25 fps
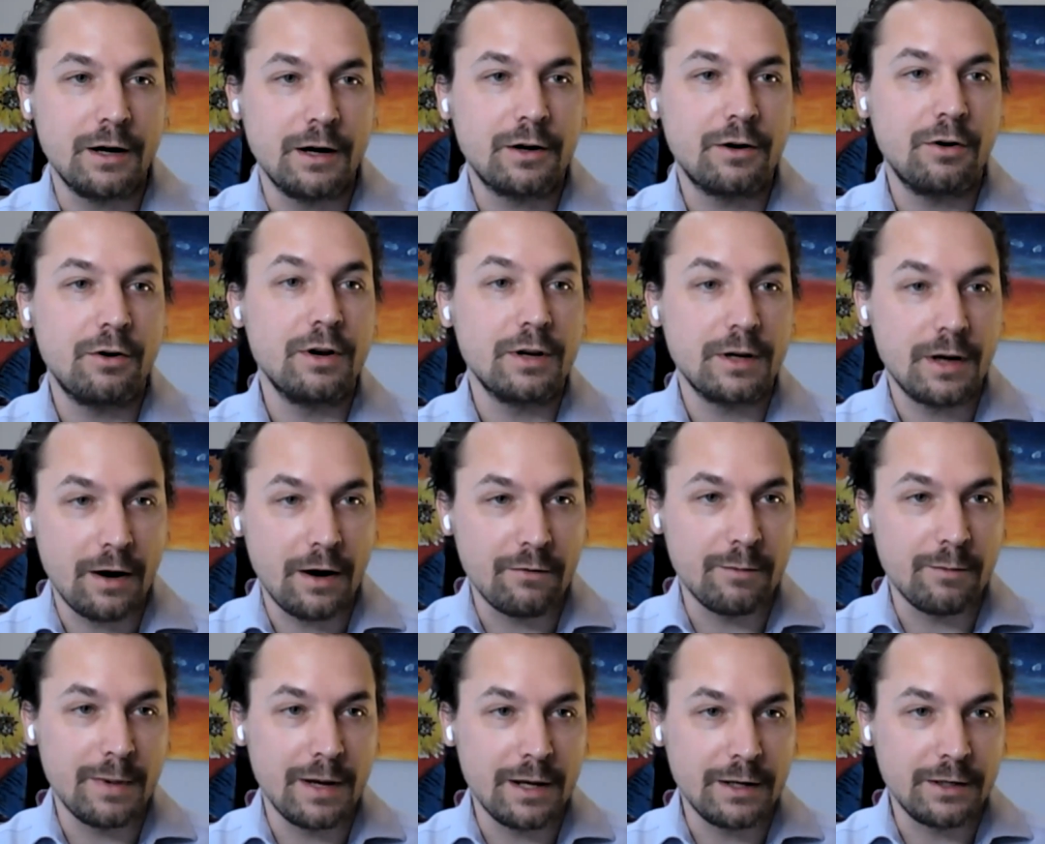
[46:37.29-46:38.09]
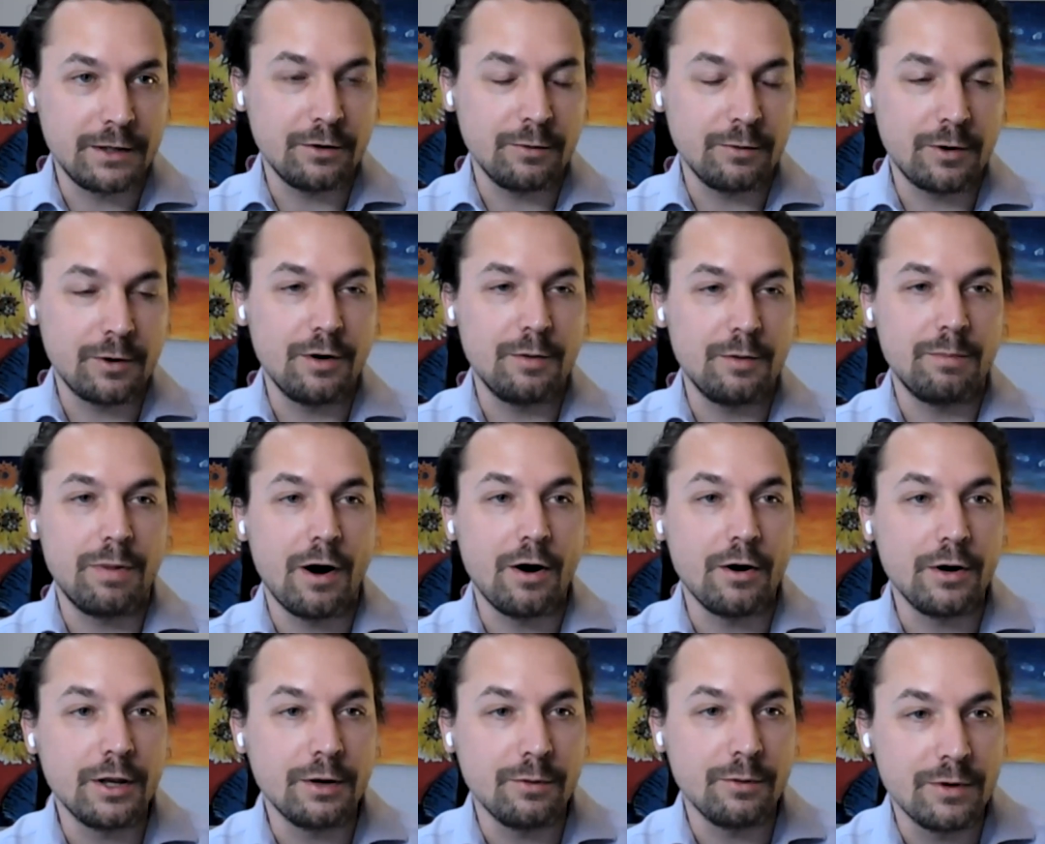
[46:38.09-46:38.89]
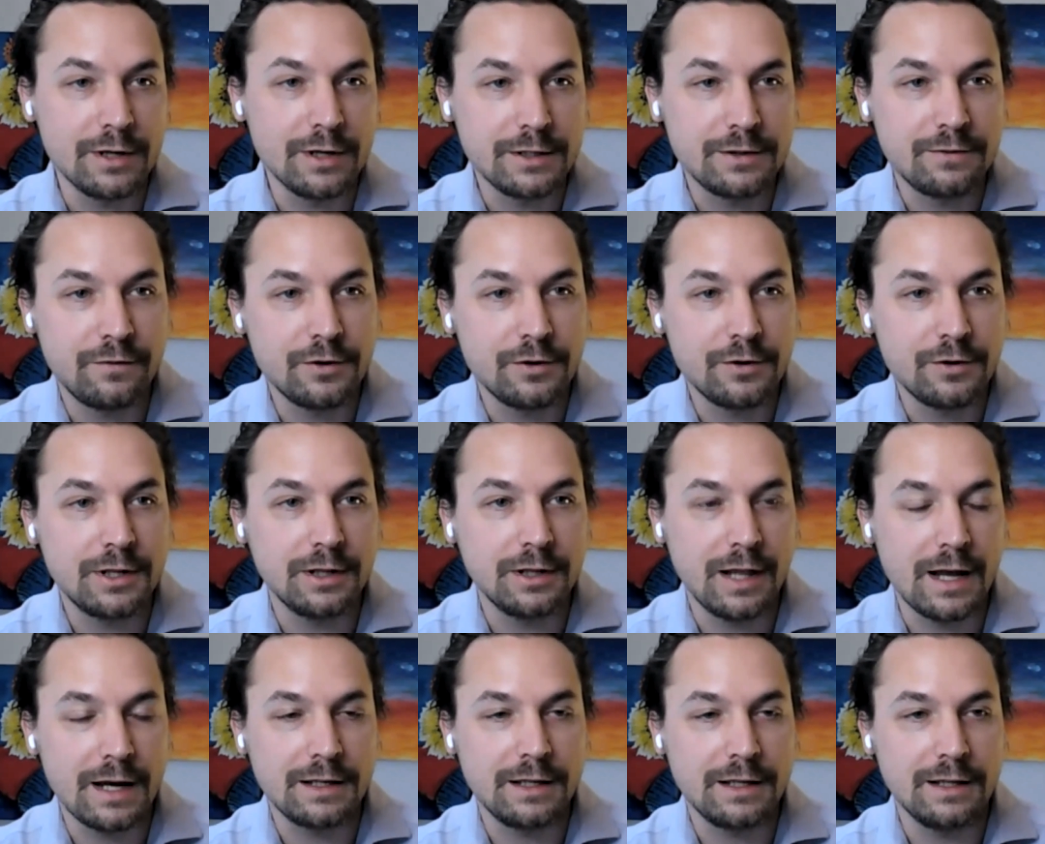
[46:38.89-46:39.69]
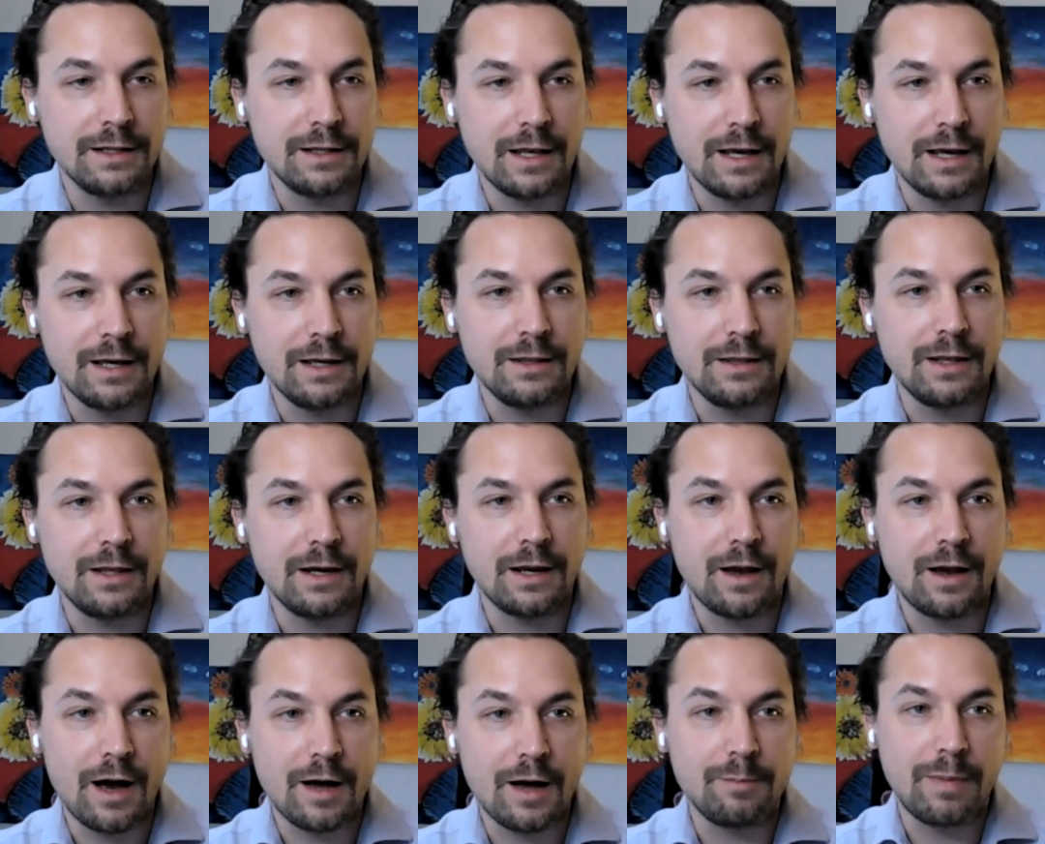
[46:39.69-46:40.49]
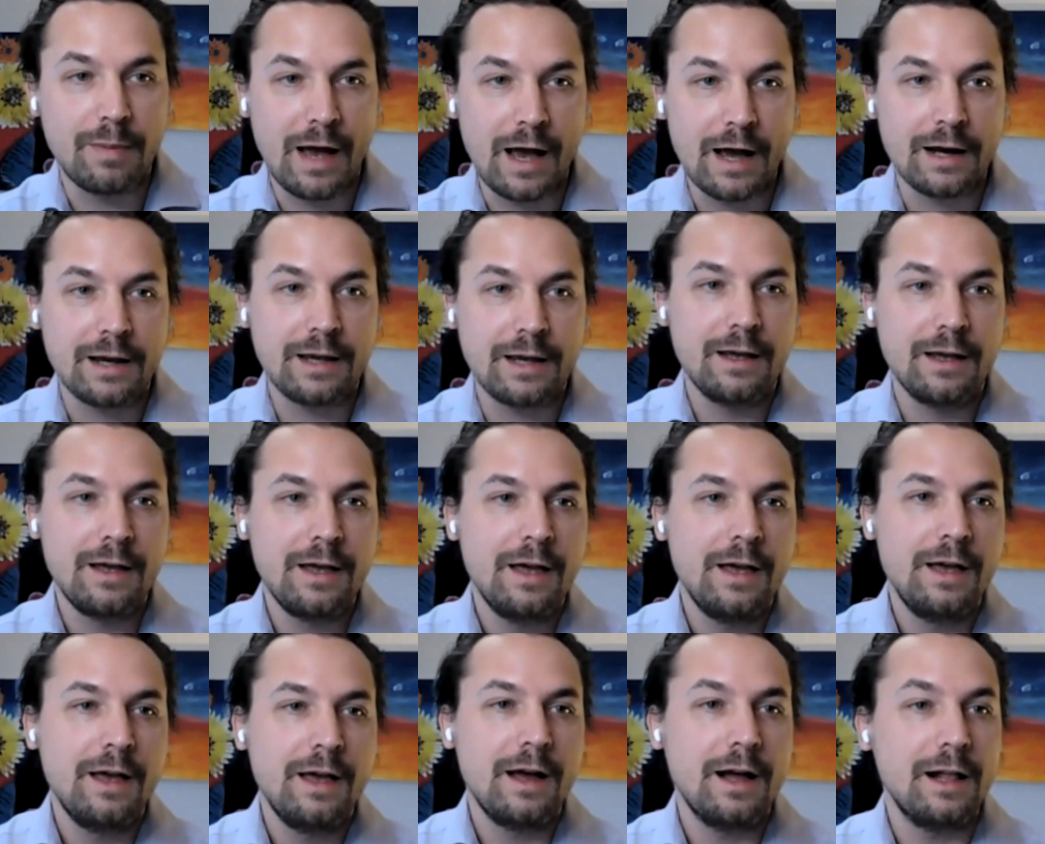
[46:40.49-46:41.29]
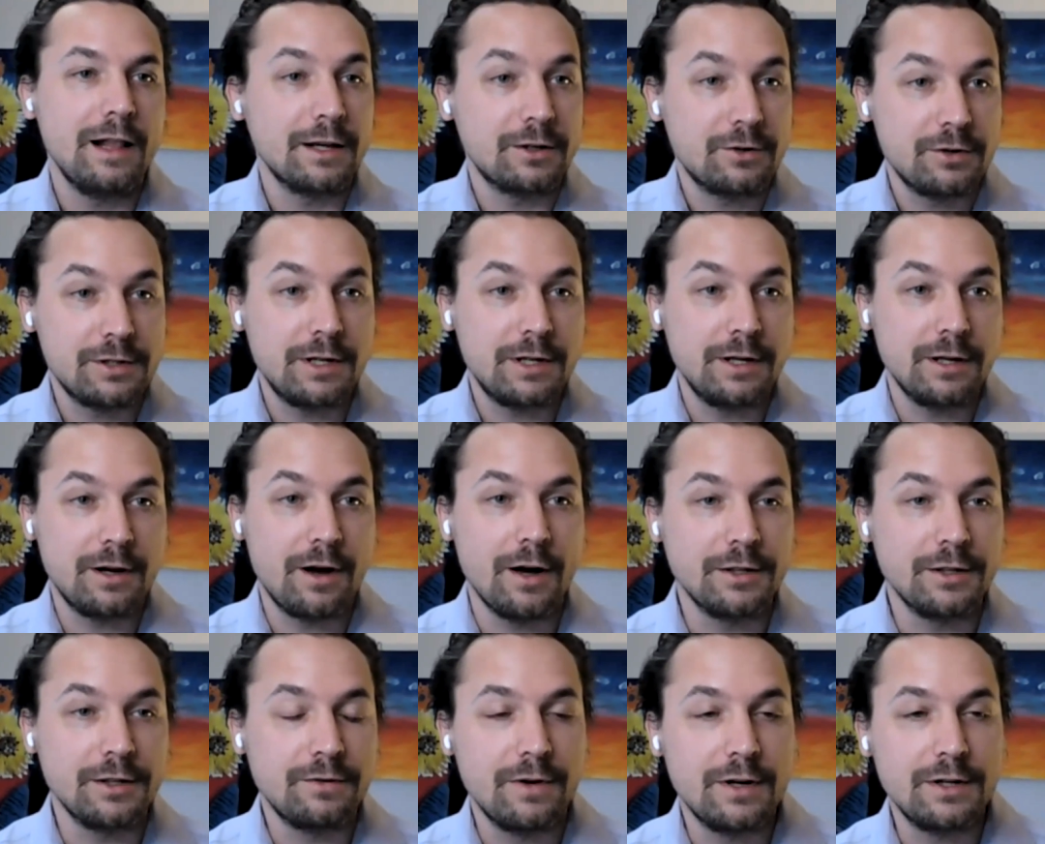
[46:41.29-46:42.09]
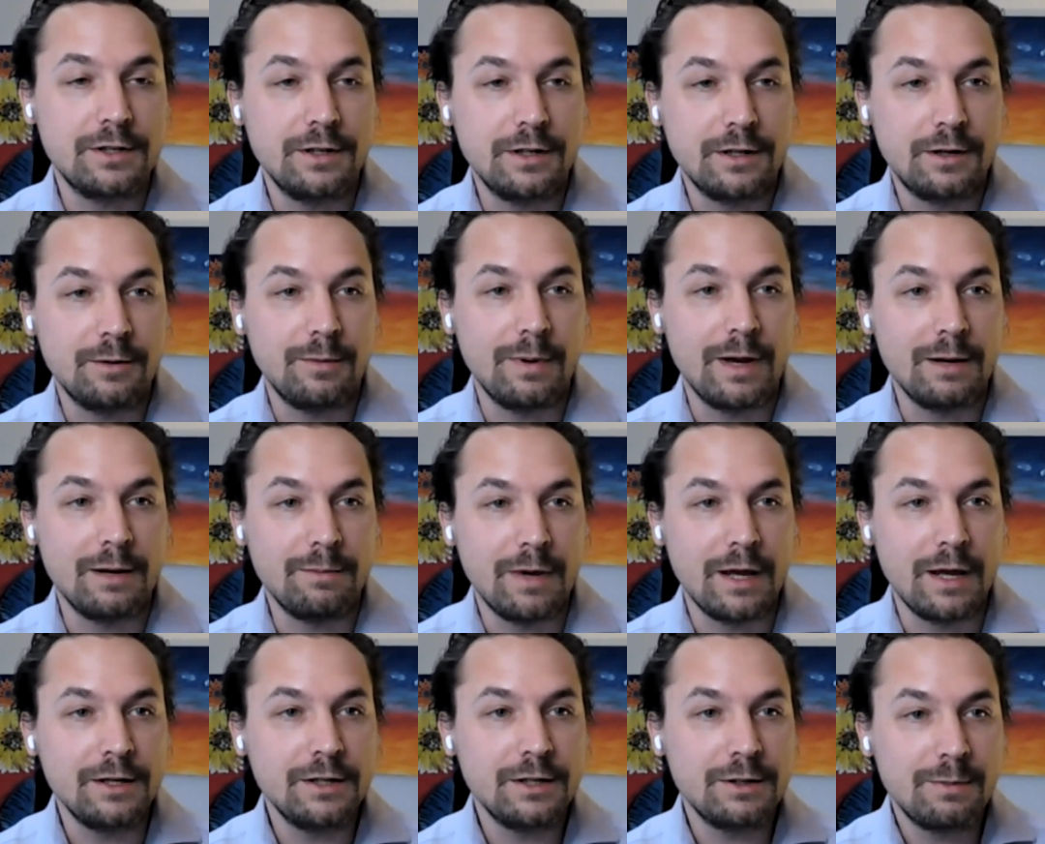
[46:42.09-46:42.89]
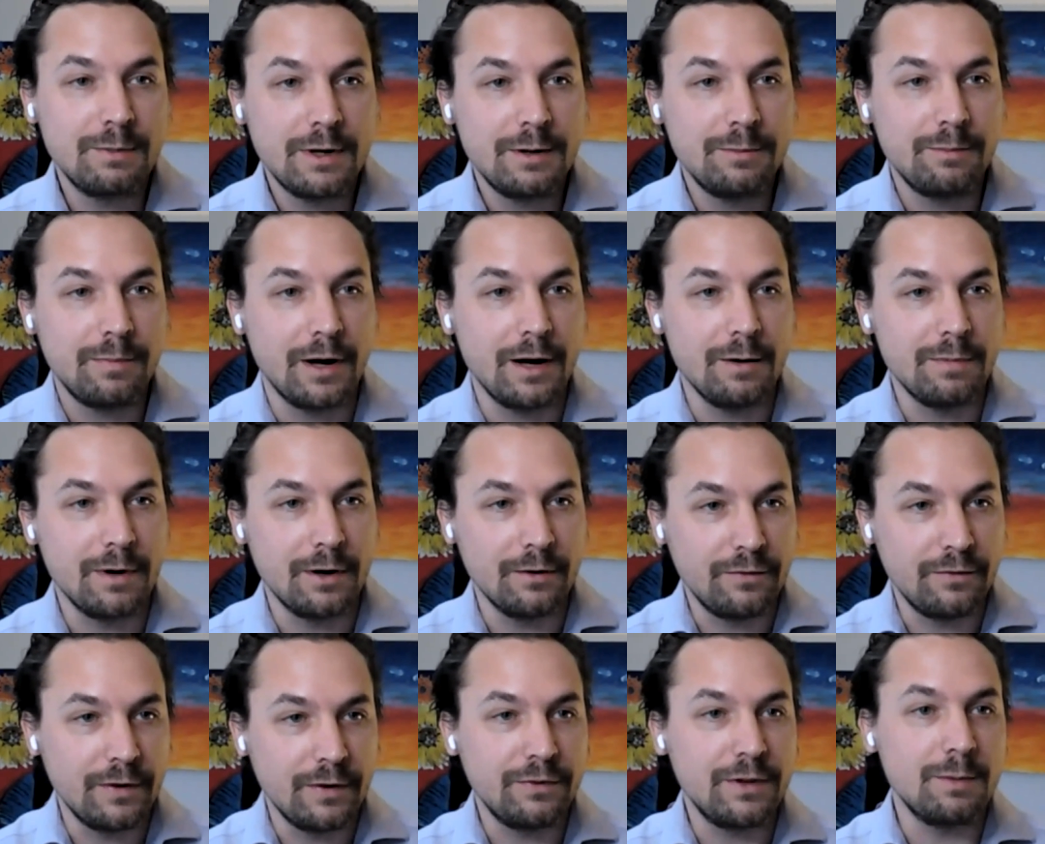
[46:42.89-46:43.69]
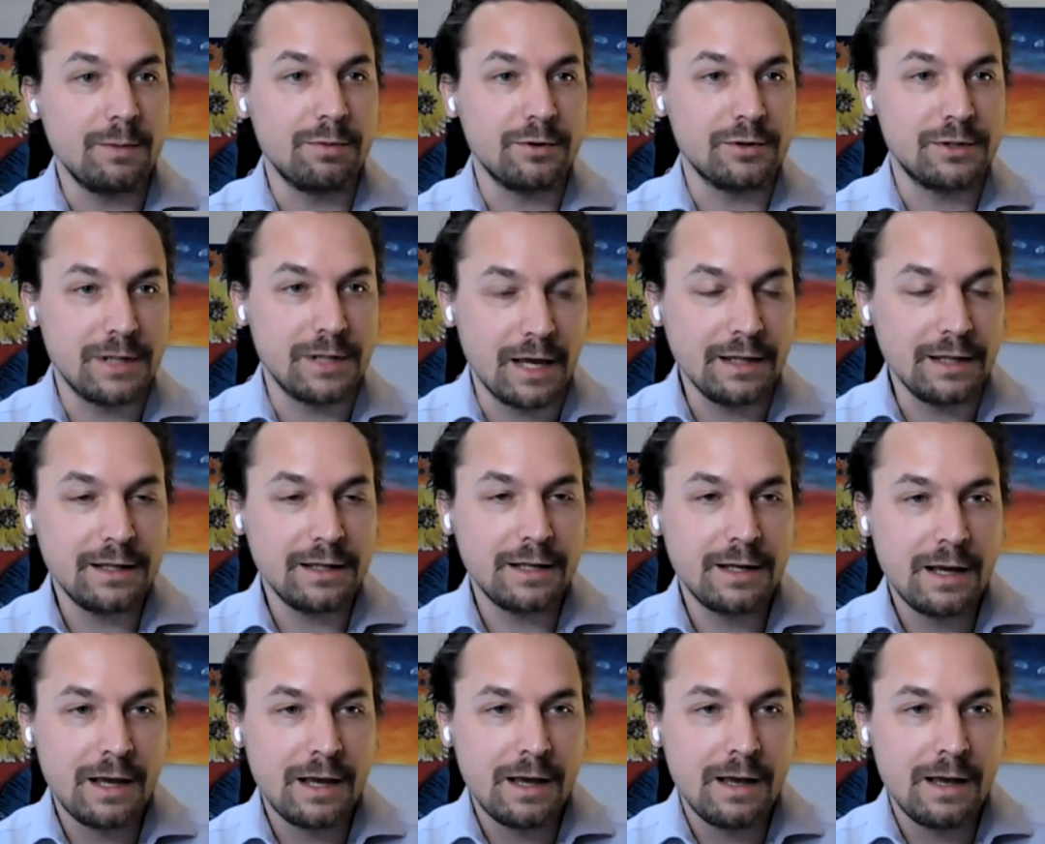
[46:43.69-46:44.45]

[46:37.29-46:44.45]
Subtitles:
current government or current party was first elected, they cut back electricity conservation and demand management by about 50%.